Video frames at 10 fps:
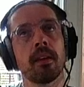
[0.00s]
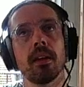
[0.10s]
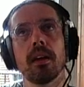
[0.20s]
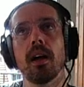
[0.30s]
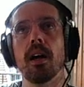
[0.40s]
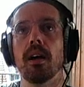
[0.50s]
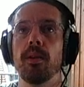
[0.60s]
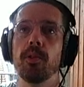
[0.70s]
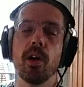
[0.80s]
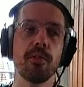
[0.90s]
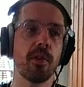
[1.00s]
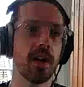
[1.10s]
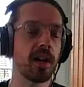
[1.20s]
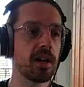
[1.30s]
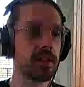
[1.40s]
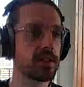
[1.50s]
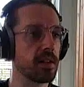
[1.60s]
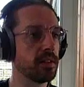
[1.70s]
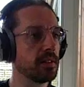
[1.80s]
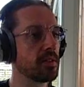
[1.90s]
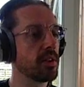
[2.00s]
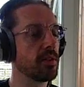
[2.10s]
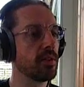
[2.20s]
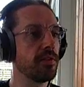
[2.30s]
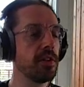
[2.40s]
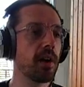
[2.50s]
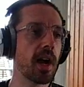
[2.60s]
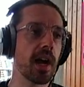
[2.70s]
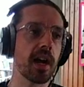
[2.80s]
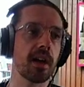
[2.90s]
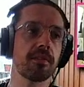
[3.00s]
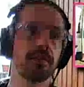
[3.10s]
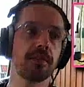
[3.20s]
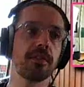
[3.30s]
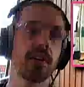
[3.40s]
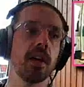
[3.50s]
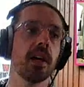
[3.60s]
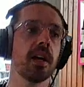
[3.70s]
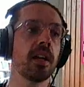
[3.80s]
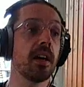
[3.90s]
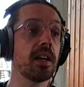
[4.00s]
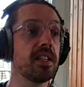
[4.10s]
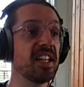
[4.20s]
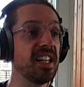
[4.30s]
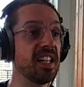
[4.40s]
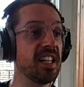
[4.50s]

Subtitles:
it will overwrite a class style. So if you have an ID